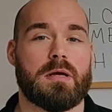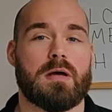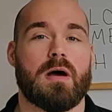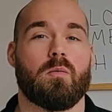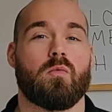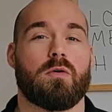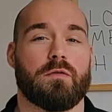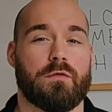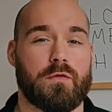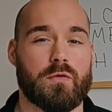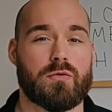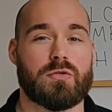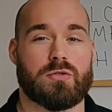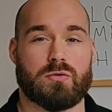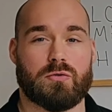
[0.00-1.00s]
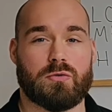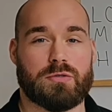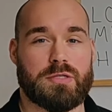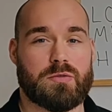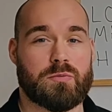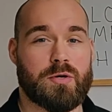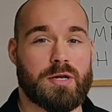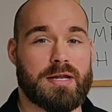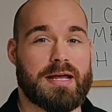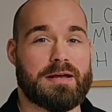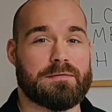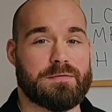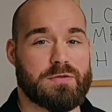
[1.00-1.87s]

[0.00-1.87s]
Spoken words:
and what food sources we're going to have